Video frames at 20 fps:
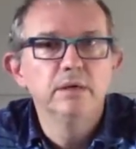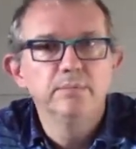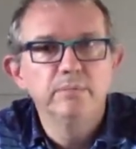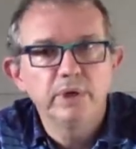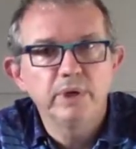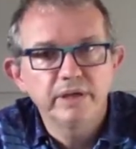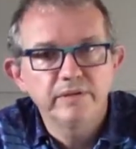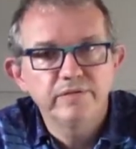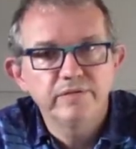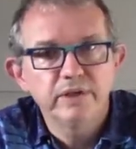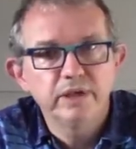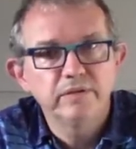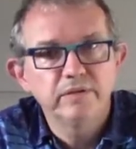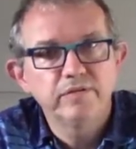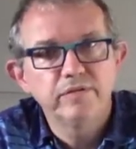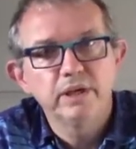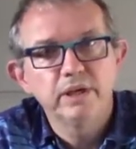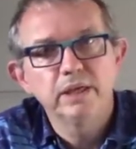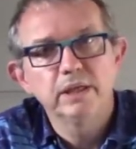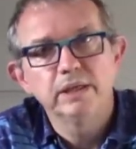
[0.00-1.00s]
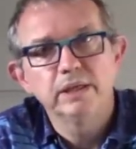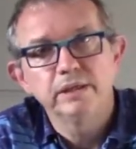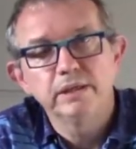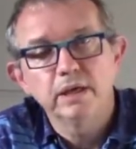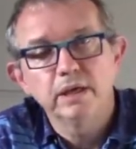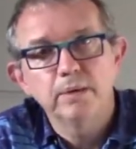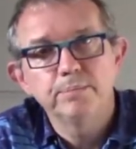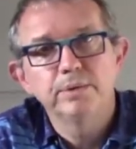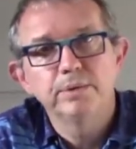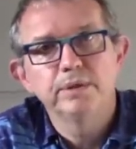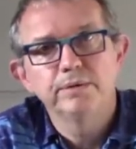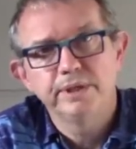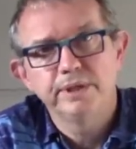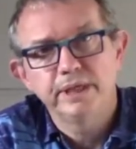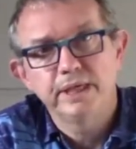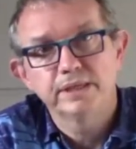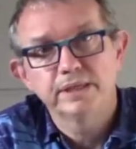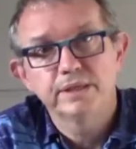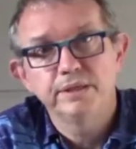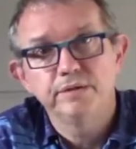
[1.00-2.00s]
modify a file and upload
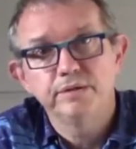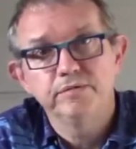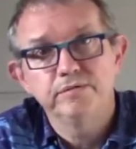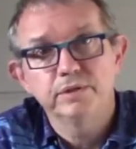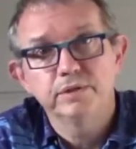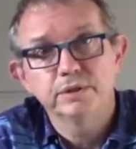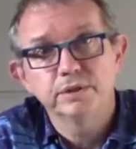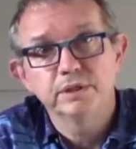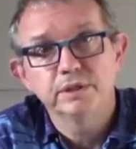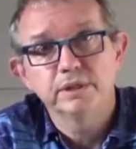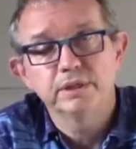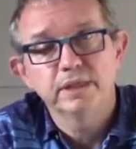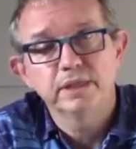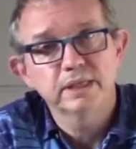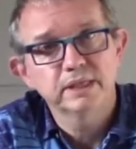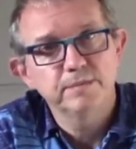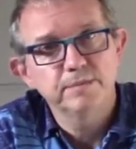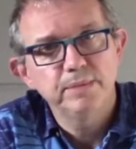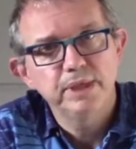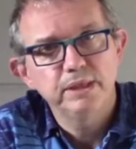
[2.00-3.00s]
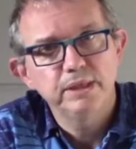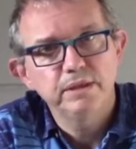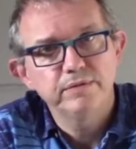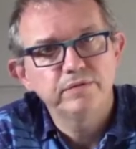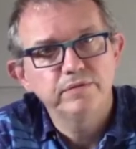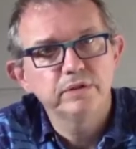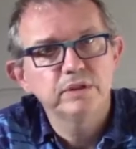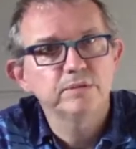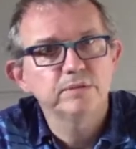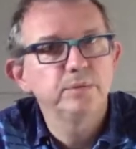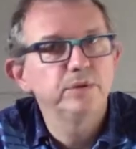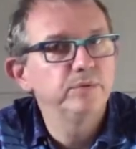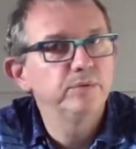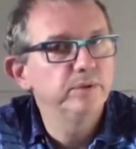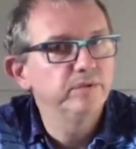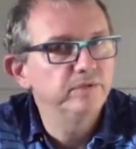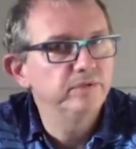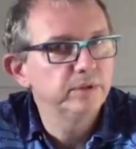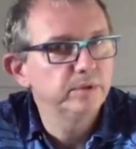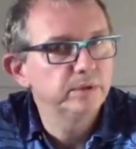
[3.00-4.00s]
it as a new version. That's the main difference
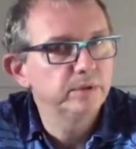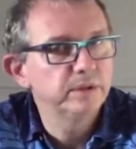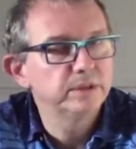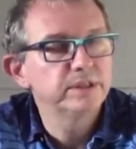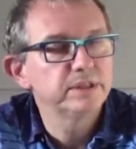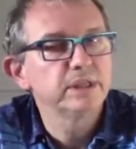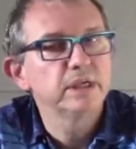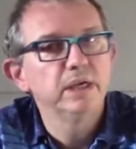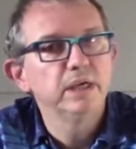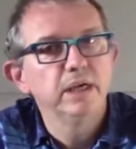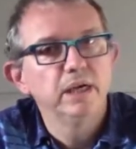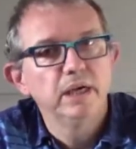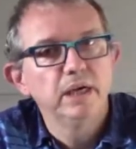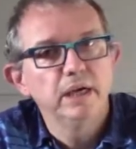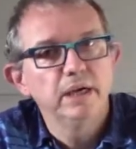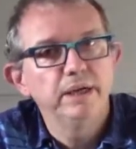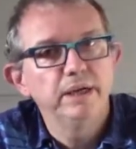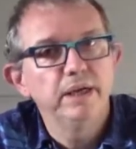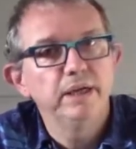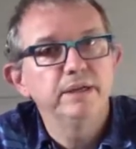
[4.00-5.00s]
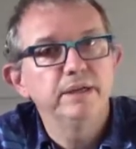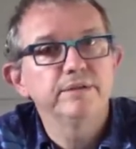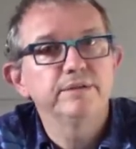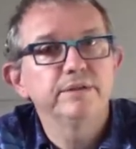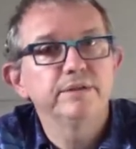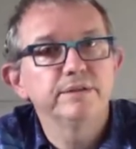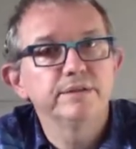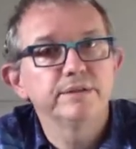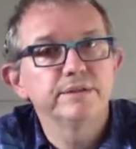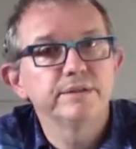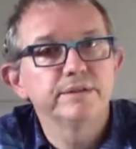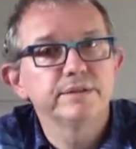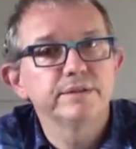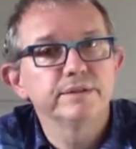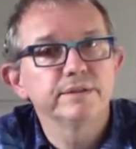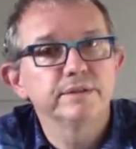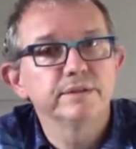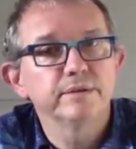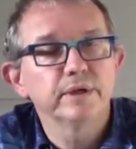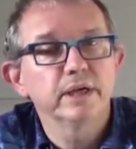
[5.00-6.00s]
between viewers and editors.
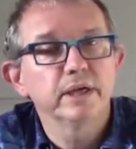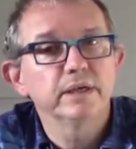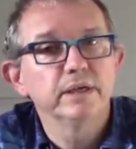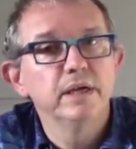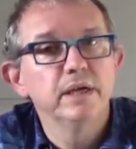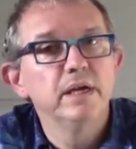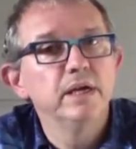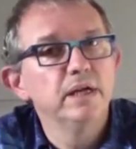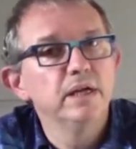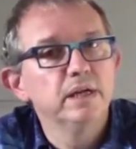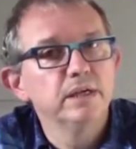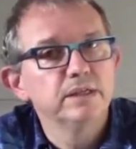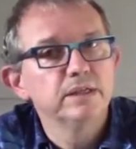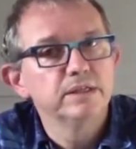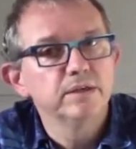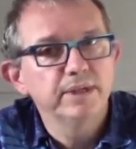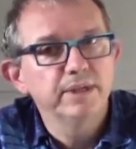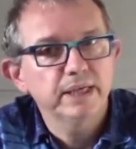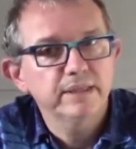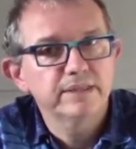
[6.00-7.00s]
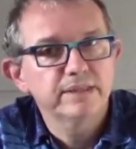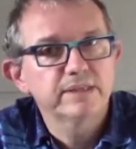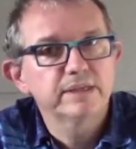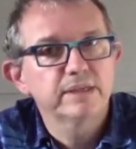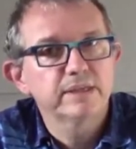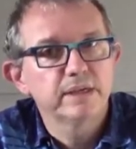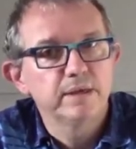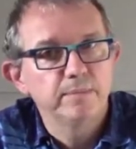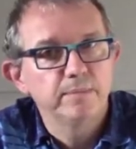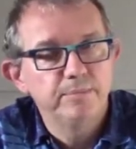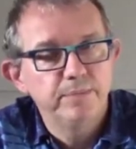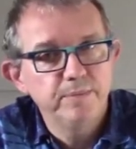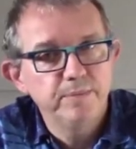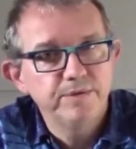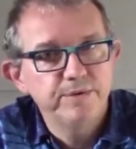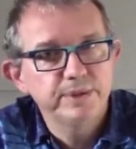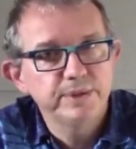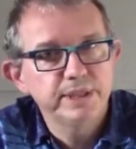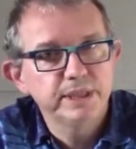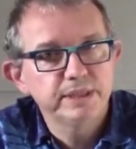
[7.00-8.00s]
Okay, so that's BIM
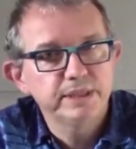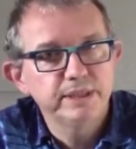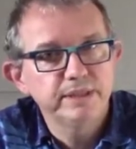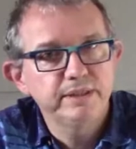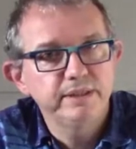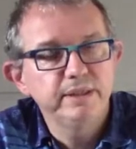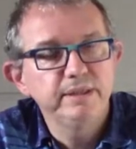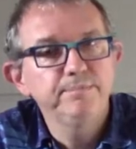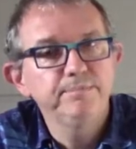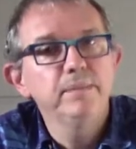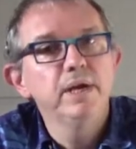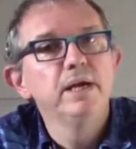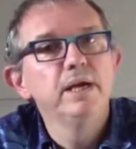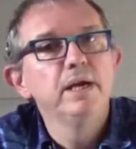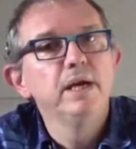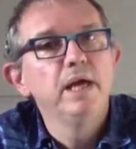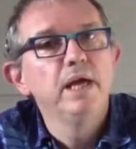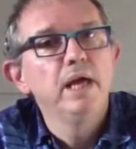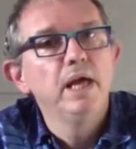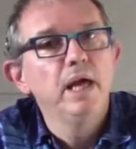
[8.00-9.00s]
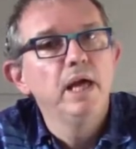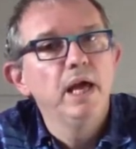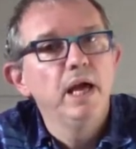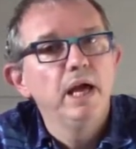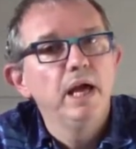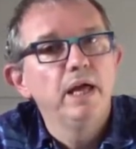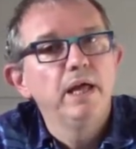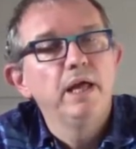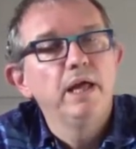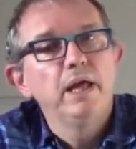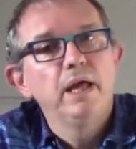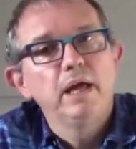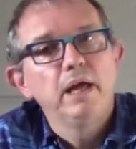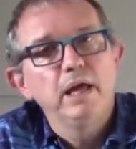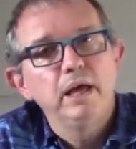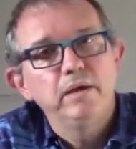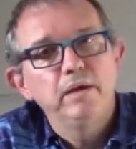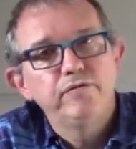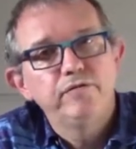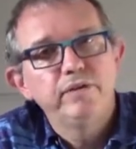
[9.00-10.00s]
360 team.
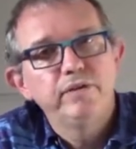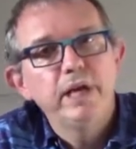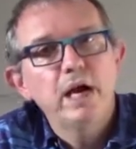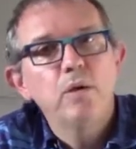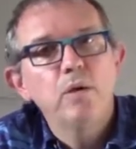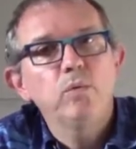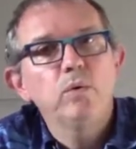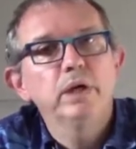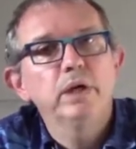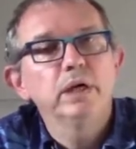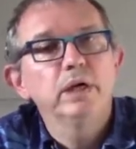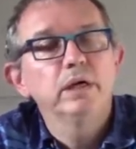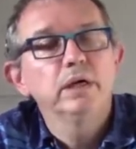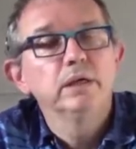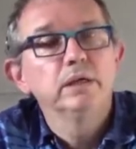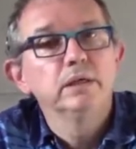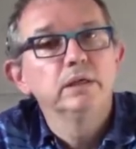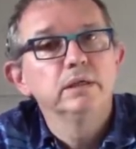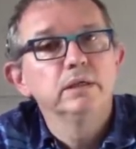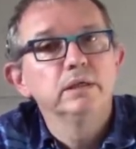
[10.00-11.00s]
If we now want to